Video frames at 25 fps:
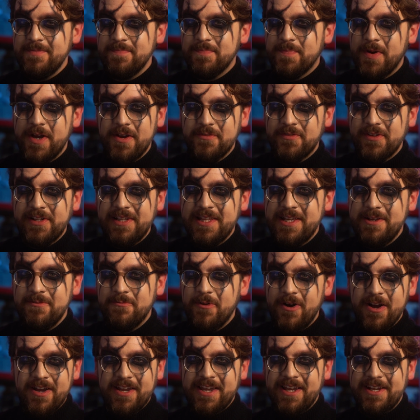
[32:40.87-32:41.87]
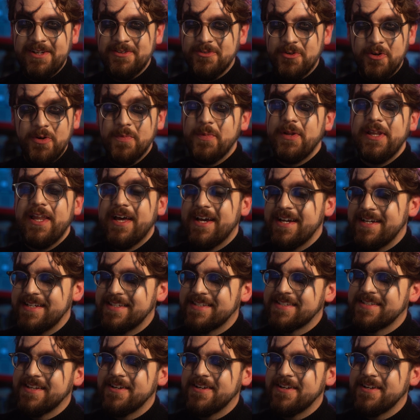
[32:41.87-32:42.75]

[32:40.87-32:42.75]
perfectly working normal eyes.